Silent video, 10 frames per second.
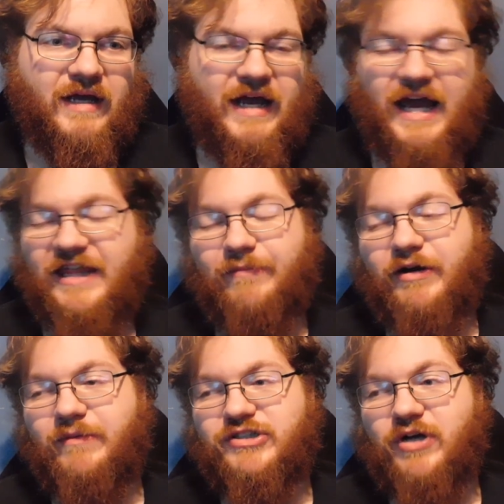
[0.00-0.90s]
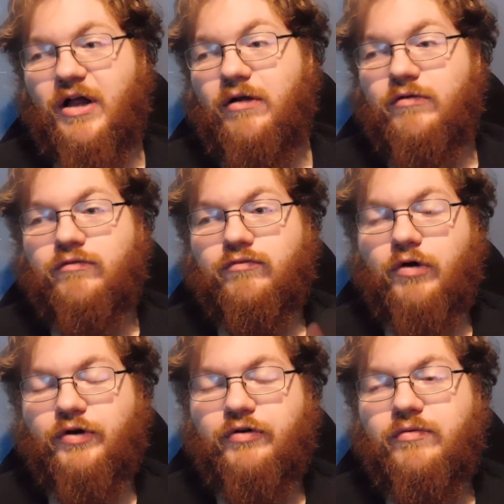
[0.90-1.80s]
And they pretty much all,
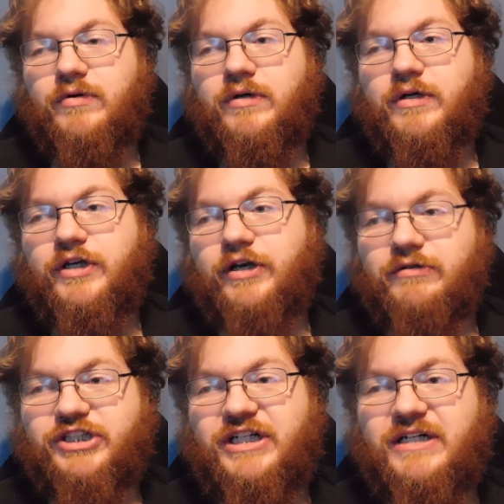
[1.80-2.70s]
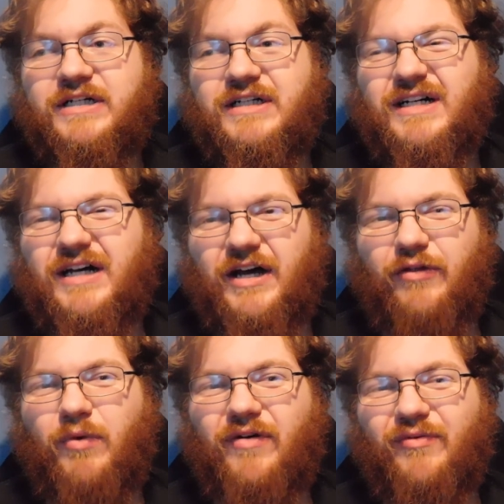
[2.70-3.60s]
Roku, Kyoshi, the
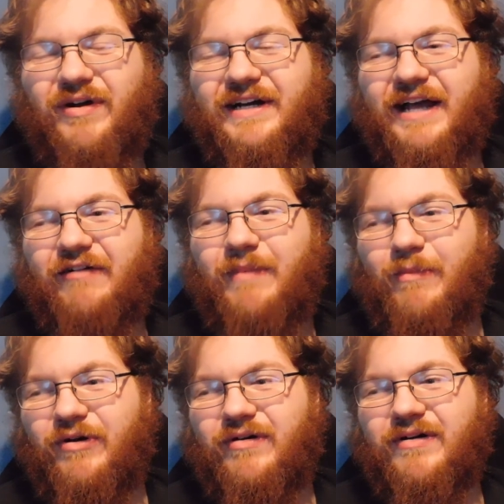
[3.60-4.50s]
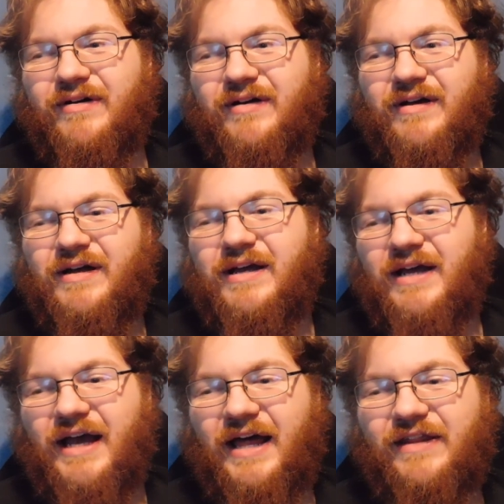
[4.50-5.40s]
water one I can't remember,
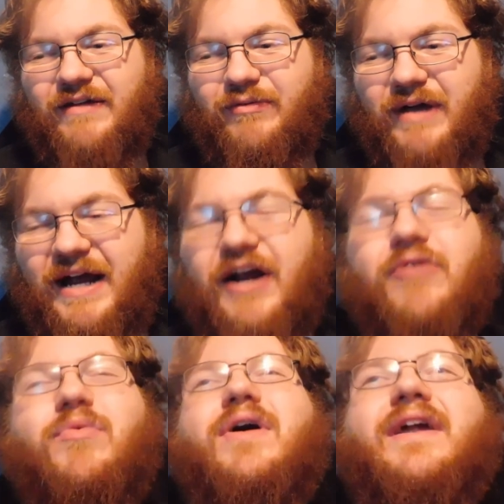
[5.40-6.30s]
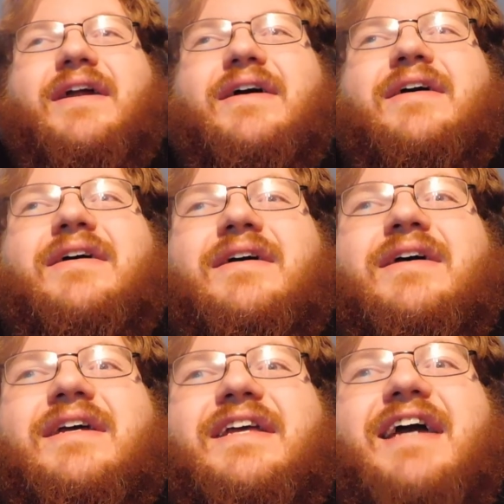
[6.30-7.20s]
and the air one,
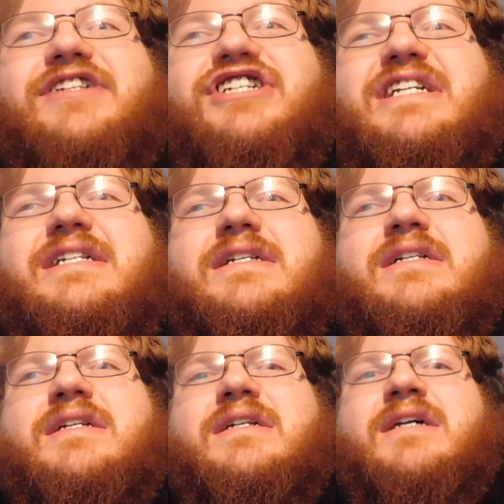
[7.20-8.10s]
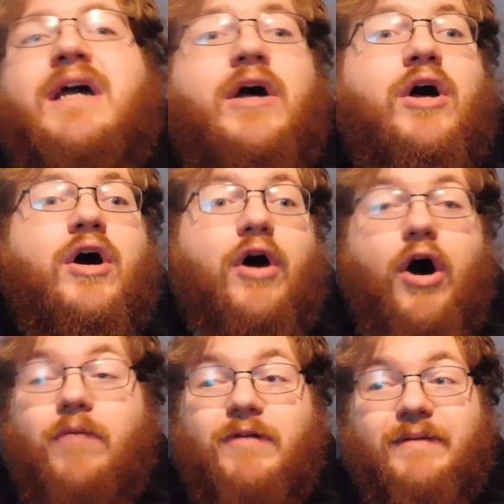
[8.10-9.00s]
Yangchen,
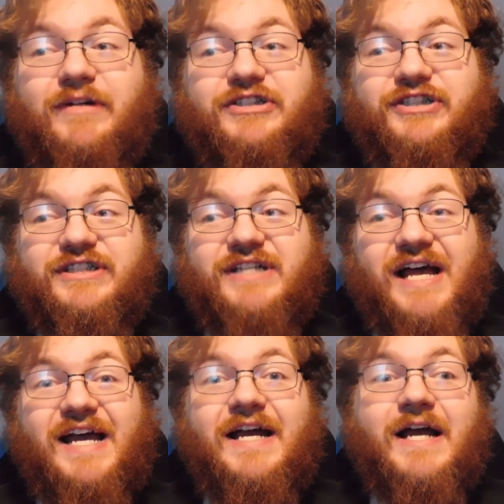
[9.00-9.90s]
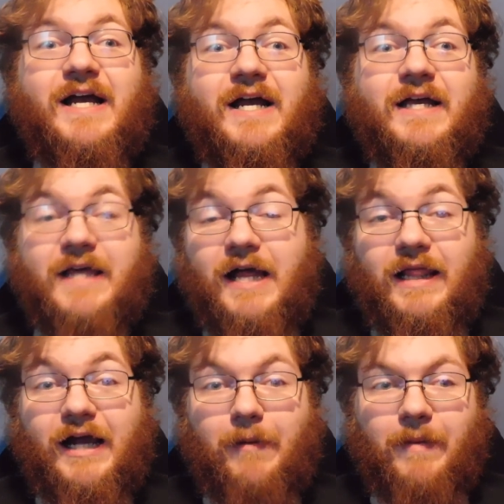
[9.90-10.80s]
all pretty much just say, kill
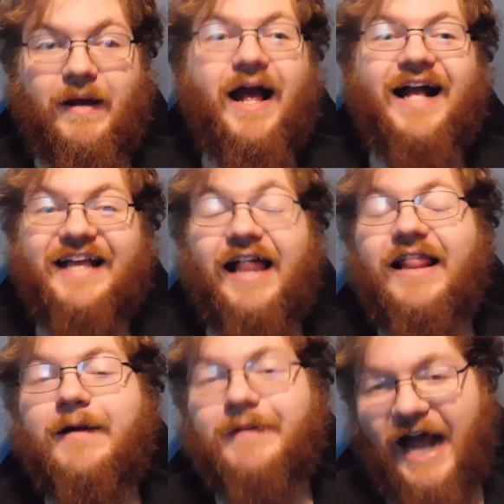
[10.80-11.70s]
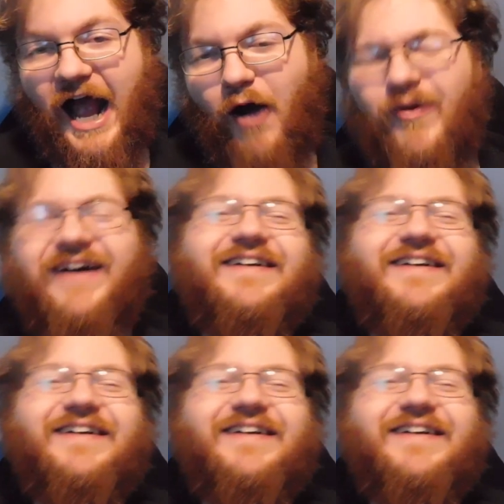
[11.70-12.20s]
him! Kill him now!